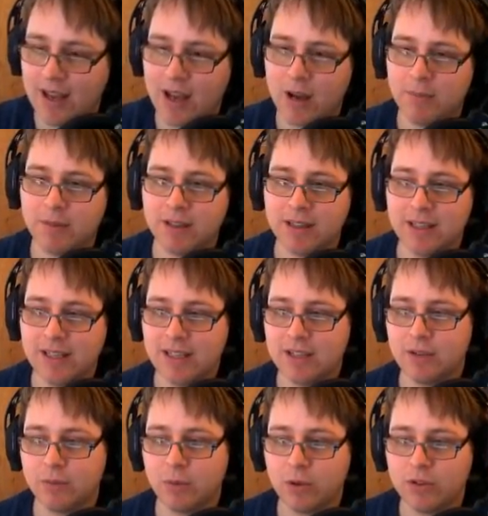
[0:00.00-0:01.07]
I'm leaning
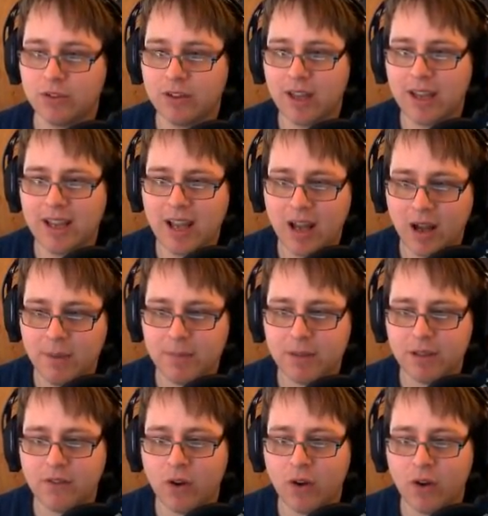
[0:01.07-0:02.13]
towards a couple
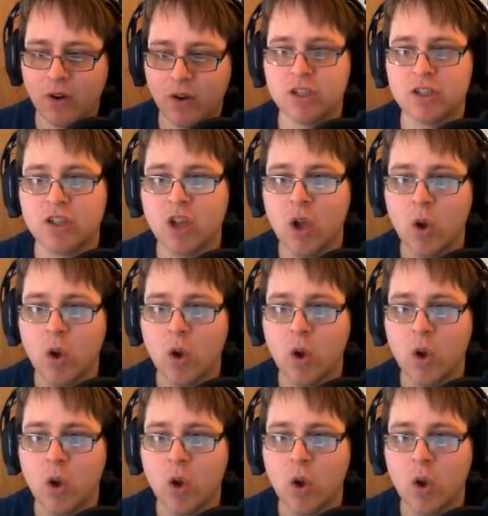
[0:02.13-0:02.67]
of options.